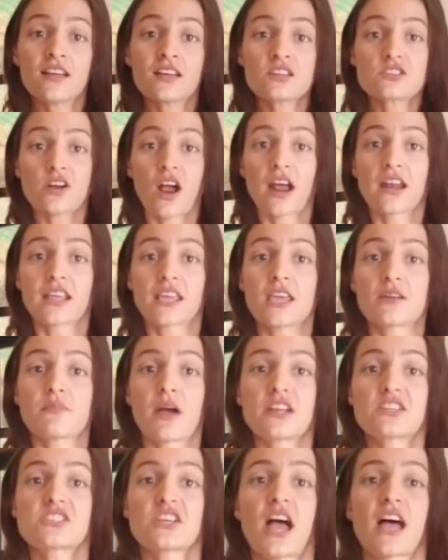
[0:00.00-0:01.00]
Trying to keep
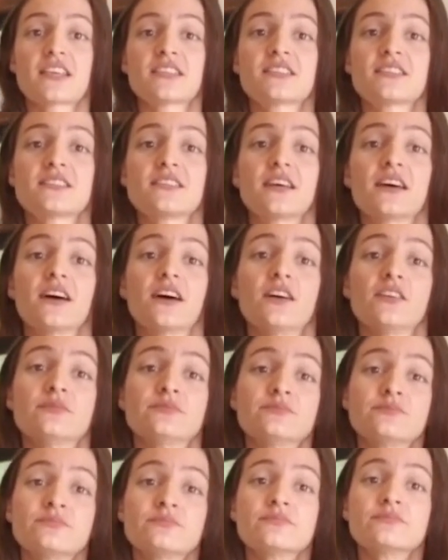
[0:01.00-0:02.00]
my chest still.
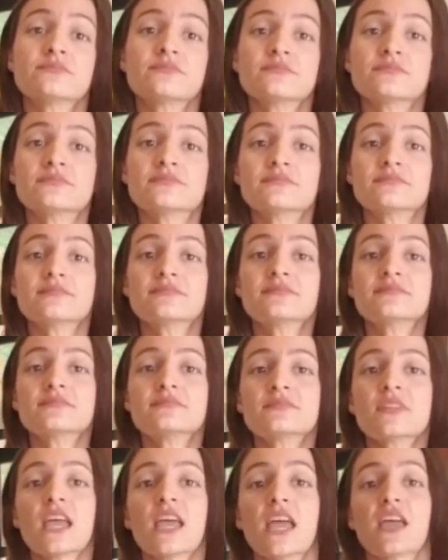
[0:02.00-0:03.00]

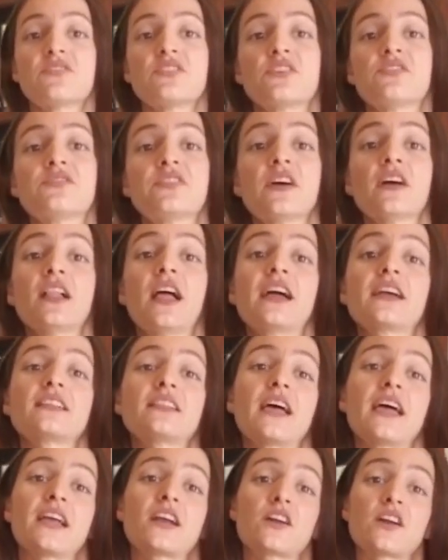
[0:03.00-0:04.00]
If you feel like
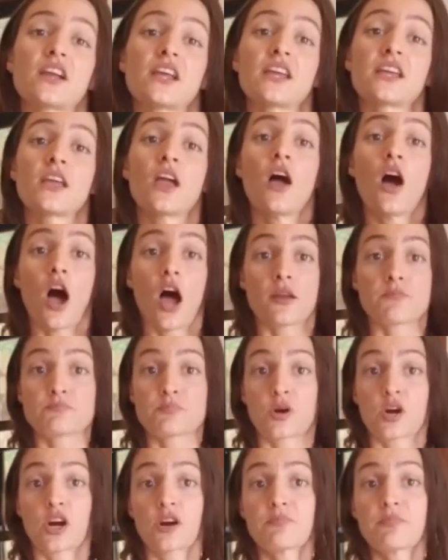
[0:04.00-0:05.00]
layering on
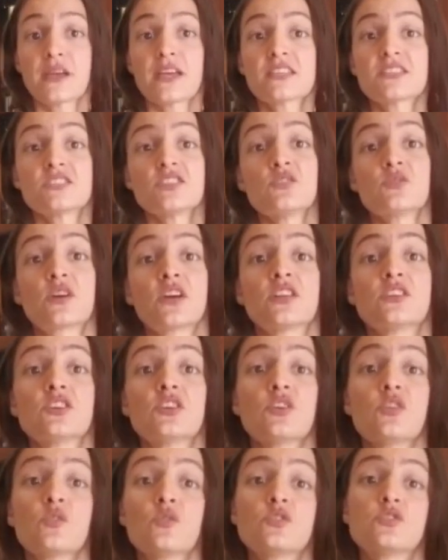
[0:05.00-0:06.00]
purpose, you can
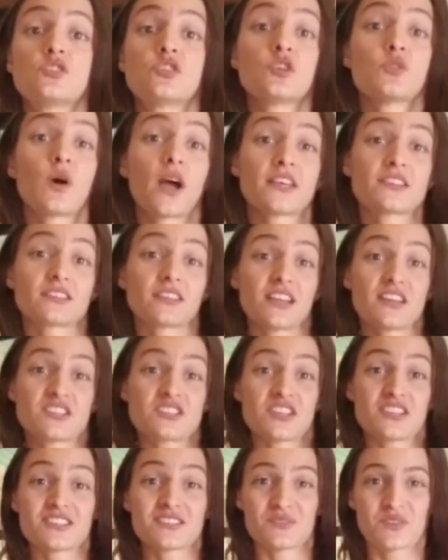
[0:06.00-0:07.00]
do 2
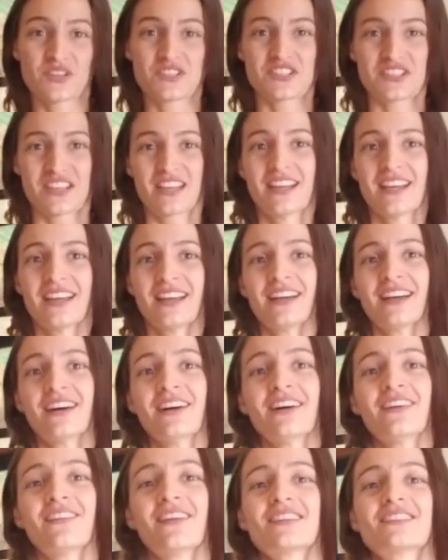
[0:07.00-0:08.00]
isolations,
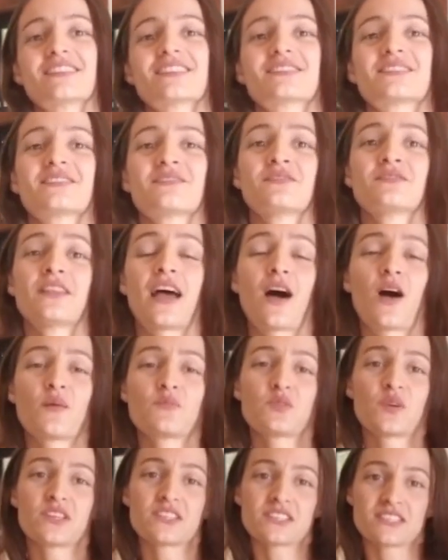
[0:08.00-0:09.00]
which is now I'm
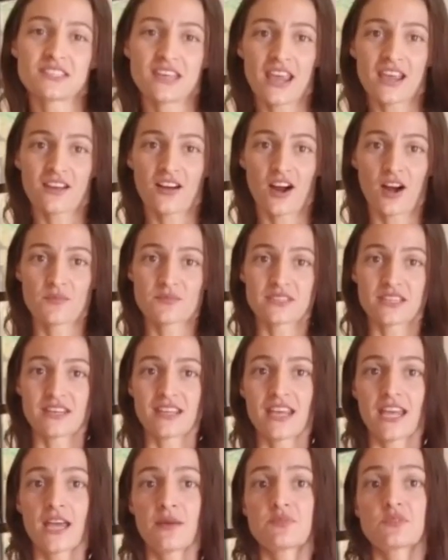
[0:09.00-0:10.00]
doing snake arms and
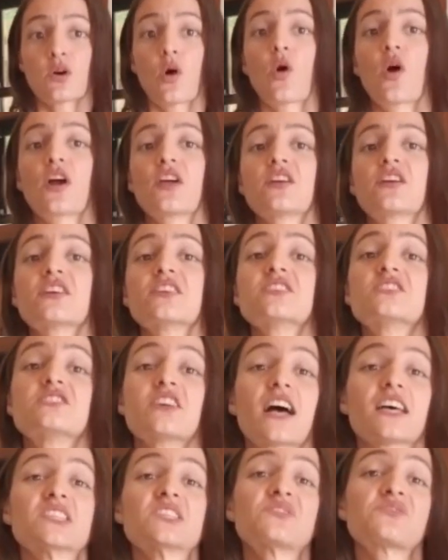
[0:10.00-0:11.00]
hips, or you can
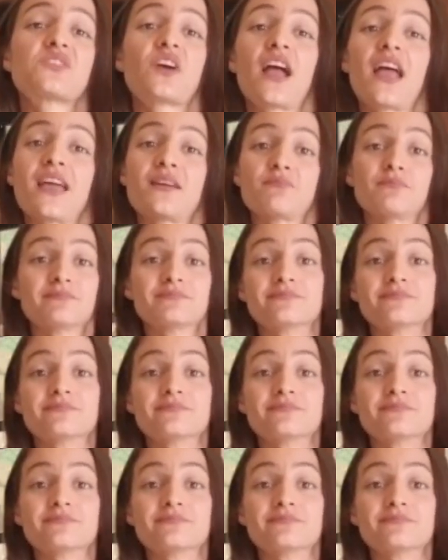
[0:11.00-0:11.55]
just frame.